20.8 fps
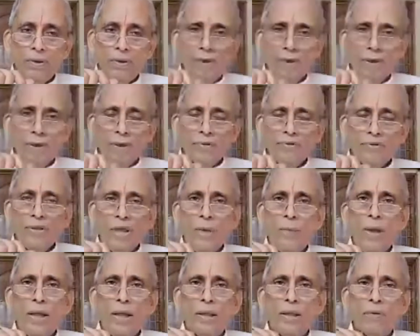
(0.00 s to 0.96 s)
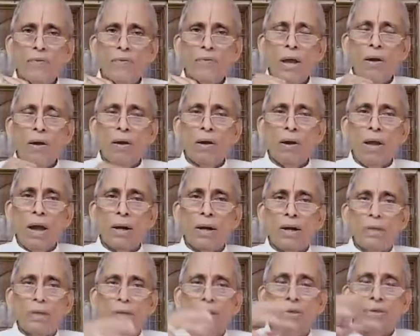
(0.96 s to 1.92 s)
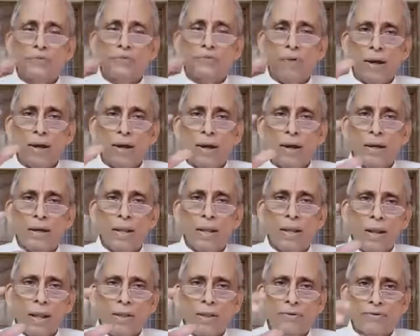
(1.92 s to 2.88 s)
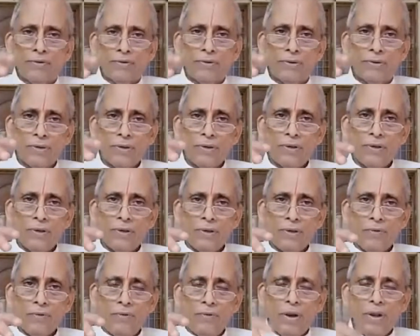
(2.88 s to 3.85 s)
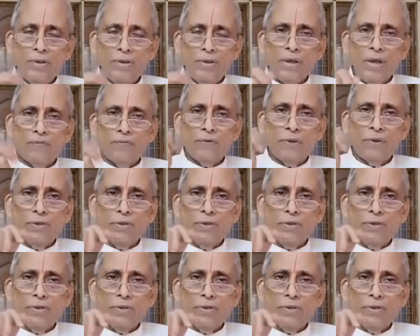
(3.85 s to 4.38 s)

In the same manner, we have locked this faculty in us very safely